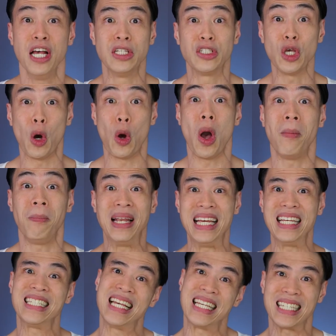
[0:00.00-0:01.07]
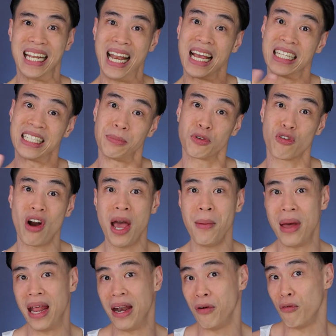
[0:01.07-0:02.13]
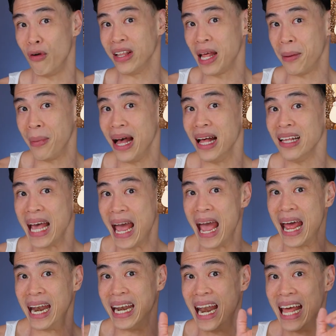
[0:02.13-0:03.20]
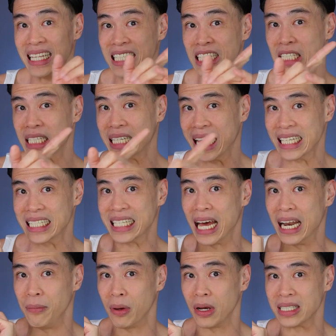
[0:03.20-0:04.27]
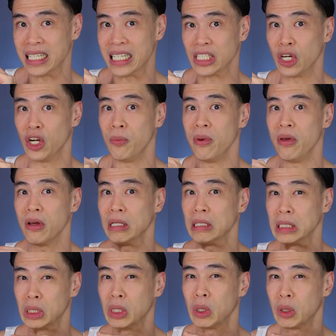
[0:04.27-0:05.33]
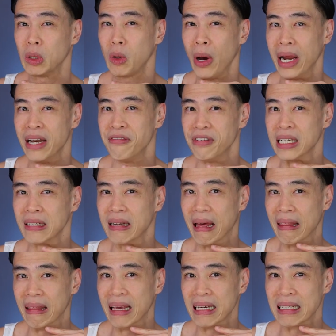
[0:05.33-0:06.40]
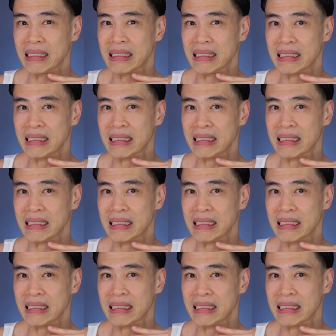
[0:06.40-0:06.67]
So please yes, like and subscribe and ring that bell and let's get started because this is going to be quite difficult, I think.